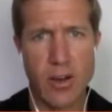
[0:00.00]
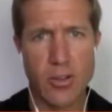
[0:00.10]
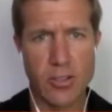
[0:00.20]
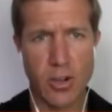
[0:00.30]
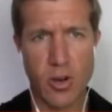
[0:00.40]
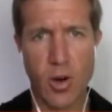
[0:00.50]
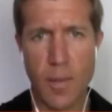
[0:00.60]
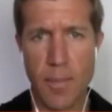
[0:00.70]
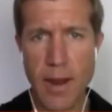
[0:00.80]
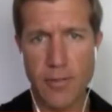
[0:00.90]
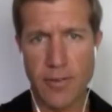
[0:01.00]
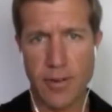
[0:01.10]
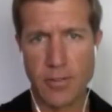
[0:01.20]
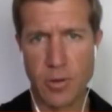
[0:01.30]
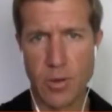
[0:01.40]
and also a
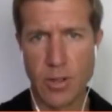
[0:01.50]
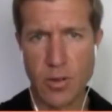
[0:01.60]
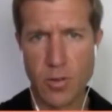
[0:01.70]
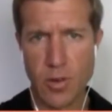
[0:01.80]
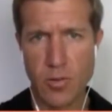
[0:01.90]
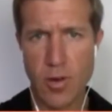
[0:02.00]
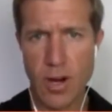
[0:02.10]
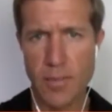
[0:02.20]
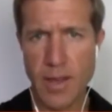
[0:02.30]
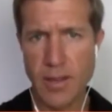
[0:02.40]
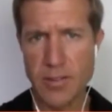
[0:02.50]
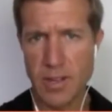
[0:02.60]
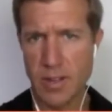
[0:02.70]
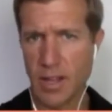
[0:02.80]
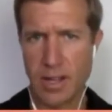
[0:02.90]
microphone. So you recommend
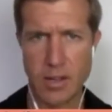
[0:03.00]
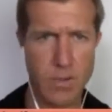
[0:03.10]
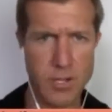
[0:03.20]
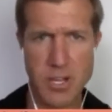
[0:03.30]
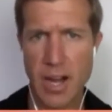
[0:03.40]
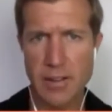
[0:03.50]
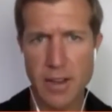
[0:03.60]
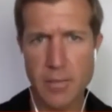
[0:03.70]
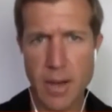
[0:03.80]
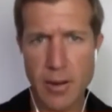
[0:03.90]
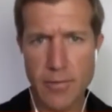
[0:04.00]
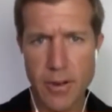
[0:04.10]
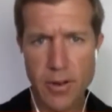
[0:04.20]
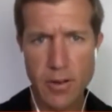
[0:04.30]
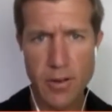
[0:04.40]
using like a shotgun
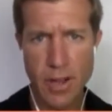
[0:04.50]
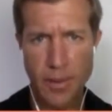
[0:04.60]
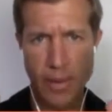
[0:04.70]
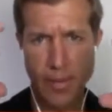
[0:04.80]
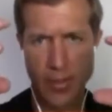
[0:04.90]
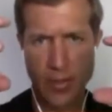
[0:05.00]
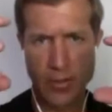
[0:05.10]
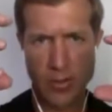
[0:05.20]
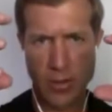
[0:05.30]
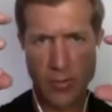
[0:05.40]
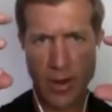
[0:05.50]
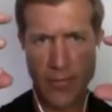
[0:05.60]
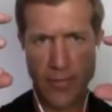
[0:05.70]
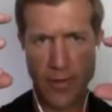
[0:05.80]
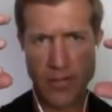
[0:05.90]
microphone. Those
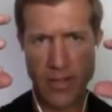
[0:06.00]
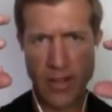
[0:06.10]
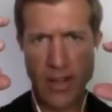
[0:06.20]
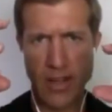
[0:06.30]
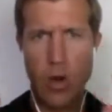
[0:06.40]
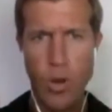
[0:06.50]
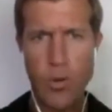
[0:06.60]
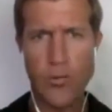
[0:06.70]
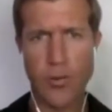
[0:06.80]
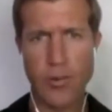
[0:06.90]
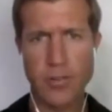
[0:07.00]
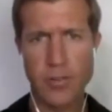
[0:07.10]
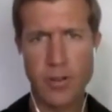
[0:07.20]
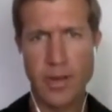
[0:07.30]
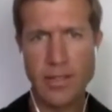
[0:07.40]
microphones that we refer
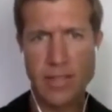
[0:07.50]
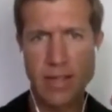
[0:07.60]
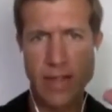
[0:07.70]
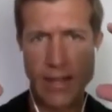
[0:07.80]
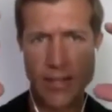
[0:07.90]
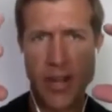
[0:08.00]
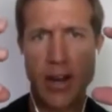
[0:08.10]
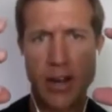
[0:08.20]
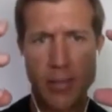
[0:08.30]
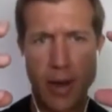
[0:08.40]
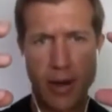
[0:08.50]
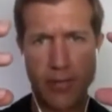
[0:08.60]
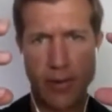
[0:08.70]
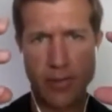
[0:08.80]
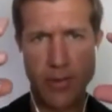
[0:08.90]
to them as shotgun
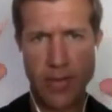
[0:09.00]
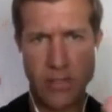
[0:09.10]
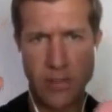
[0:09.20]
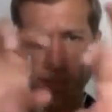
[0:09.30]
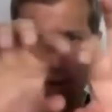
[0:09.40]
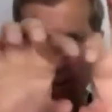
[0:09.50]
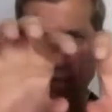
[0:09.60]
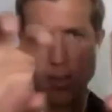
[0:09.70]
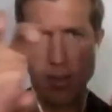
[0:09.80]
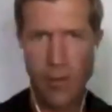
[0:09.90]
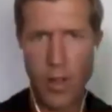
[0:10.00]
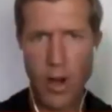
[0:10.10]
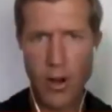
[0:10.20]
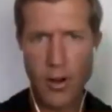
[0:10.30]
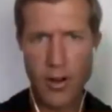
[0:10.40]
microphones because they're a little bit
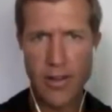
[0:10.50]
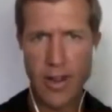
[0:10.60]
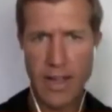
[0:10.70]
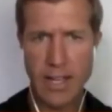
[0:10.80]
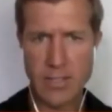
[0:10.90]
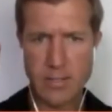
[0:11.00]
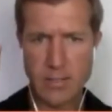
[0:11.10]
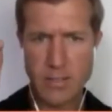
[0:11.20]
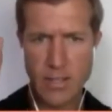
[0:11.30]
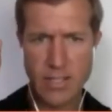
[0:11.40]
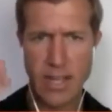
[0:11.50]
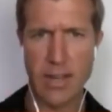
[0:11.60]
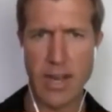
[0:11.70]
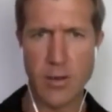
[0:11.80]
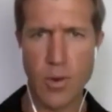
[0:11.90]
longer. And I guess is
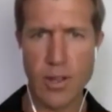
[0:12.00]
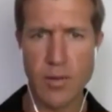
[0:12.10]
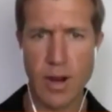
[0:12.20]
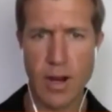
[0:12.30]
that kind of what you